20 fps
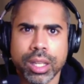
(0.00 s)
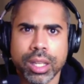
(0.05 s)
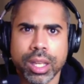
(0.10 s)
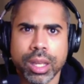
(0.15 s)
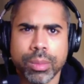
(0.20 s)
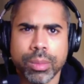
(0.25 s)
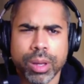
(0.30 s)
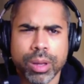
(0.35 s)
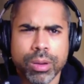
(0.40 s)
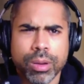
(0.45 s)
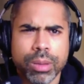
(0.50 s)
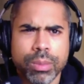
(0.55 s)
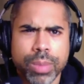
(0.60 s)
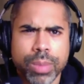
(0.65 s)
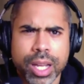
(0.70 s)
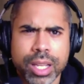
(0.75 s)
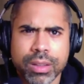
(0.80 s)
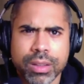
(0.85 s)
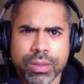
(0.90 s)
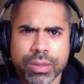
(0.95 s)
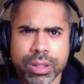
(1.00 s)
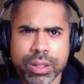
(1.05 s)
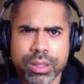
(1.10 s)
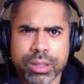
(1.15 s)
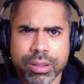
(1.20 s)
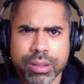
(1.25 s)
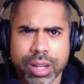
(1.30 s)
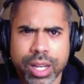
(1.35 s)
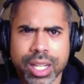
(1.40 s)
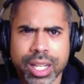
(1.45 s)
Am I going back to first
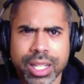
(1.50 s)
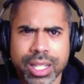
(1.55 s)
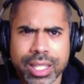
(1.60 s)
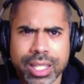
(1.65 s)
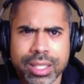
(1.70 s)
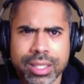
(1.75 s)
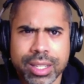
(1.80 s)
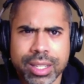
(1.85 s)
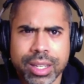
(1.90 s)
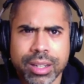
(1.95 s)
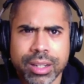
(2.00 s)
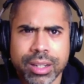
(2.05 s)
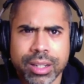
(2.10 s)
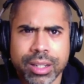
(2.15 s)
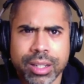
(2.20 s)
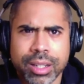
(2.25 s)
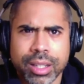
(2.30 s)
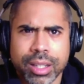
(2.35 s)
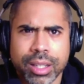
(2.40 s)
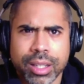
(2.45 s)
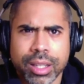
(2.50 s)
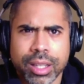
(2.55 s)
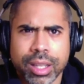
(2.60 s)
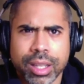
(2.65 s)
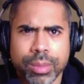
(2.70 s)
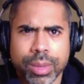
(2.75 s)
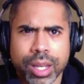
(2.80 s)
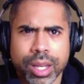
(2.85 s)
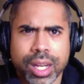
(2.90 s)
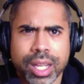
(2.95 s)
grade this year?
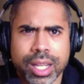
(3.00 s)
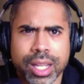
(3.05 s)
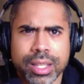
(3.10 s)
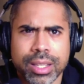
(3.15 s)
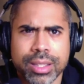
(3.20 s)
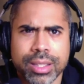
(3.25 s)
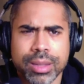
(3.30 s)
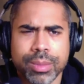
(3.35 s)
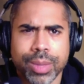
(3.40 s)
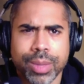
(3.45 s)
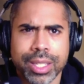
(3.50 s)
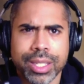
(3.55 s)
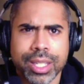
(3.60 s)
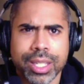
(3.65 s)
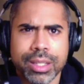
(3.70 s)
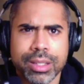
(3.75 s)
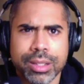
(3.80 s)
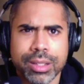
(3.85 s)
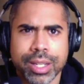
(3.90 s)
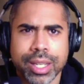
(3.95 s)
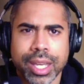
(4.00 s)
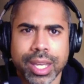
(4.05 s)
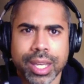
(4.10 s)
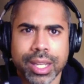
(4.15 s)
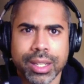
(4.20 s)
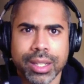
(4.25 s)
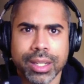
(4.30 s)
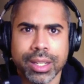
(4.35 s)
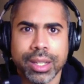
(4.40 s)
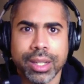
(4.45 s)
am I going to get to see my teacher
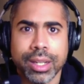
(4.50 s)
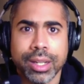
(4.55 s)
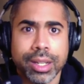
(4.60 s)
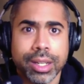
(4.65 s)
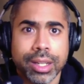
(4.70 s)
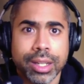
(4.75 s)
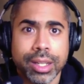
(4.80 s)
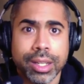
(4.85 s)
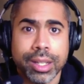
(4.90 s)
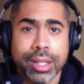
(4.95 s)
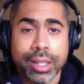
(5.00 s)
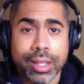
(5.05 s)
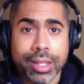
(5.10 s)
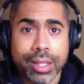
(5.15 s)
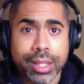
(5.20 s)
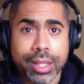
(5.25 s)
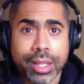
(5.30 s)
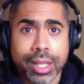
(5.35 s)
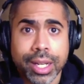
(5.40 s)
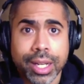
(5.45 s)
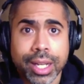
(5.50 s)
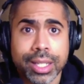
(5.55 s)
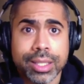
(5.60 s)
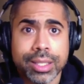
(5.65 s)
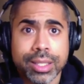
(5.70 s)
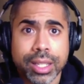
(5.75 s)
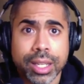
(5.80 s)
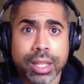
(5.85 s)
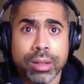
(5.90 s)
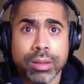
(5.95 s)
again? And I
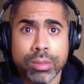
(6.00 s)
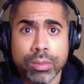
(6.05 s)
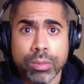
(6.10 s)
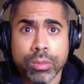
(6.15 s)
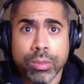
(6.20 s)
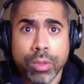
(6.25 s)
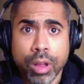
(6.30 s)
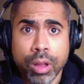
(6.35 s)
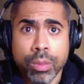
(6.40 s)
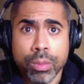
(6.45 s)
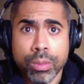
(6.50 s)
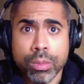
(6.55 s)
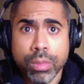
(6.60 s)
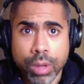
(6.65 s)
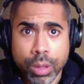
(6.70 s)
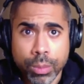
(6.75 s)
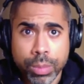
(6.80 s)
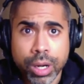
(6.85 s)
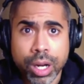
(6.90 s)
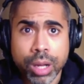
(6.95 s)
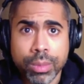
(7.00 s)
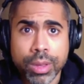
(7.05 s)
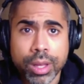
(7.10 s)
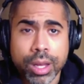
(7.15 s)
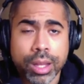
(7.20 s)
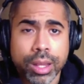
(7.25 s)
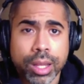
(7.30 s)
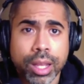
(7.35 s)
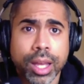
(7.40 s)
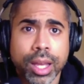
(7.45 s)
said, Well, probably
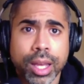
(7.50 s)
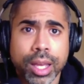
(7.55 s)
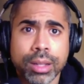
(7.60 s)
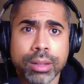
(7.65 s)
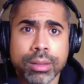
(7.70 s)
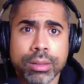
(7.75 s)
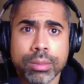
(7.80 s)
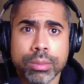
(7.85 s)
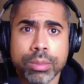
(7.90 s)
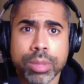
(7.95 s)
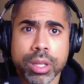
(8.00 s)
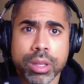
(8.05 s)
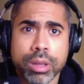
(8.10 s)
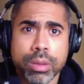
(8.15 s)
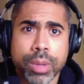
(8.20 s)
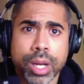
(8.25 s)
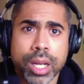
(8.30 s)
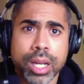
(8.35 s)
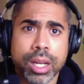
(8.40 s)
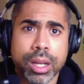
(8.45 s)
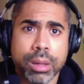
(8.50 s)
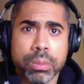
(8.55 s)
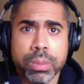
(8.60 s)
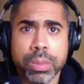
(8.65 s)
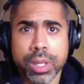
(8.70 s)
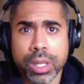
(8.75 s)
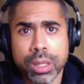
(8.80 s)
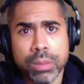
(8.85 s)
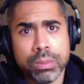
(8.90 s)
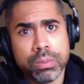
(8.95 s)
online, but you might not
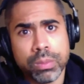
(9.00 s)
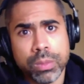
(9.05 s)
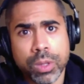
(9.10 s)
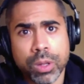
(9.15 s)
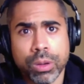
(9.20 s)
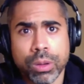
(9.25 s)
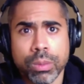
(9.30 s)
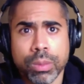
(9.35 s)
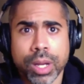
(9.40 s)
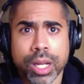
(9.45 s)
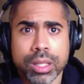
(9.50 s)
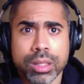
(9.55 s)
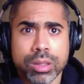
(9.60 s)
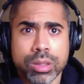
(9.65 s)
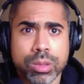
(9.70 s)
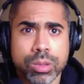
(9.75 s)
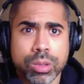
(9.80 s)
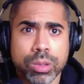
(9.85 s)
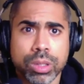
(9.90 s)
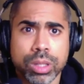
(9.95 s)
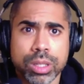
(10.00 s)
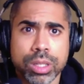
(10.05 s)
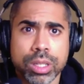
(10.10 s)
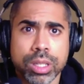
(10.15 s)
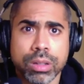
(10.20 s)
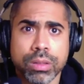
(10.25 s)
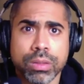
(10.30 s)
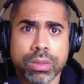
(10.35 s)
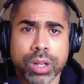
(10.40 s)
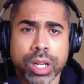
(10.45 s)
be going back to school and see
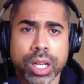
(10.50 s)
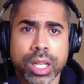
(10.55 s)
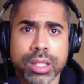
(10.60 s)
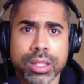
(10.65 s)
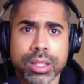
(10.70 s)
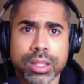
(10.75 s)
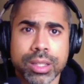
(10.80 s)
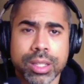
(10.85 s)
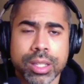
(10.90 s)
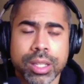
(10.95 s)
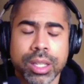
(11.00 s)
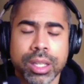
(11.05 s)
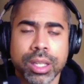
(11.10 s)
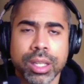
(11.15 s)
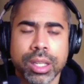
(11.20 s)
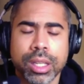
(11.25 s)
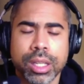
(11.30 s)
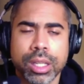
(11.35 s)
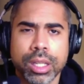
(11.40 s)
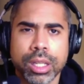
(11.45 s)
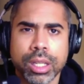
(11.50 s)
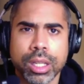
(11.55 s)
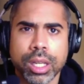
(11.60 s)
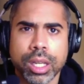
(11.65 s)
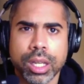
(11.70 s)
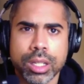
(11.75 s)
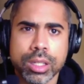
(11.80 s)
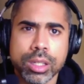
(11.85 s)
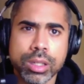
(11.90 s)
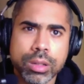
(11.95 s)
your friends.
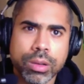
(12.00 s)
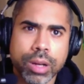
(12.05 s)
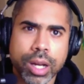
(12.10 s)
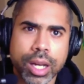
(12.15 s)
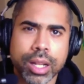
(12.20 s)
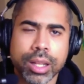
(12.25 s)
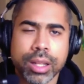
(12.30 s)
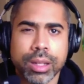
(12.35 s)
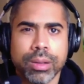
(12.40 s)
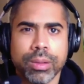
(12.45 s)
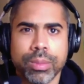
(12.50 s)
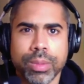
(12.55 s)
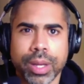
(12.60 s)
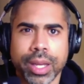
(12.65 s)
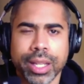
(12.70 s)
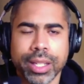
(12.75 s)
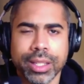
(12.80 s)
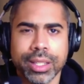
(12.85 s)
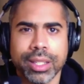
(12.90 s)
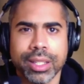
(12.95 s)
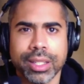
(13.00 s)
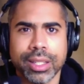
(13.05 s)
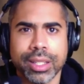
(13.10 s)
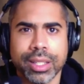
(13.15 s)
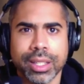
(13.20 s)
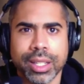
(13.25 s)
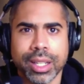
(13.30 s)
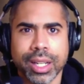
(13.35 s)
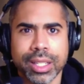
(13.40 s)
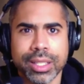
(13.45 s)
And she cried a little bit.
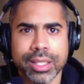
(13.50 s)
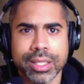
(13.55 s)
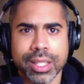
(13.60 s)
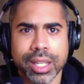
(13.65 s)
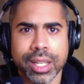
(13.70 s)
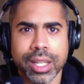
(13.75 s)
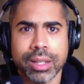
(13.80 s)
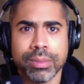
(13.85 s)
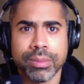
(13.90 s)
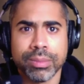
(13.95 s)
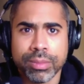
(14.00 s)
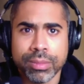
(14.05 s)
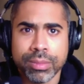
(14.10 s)
And I said,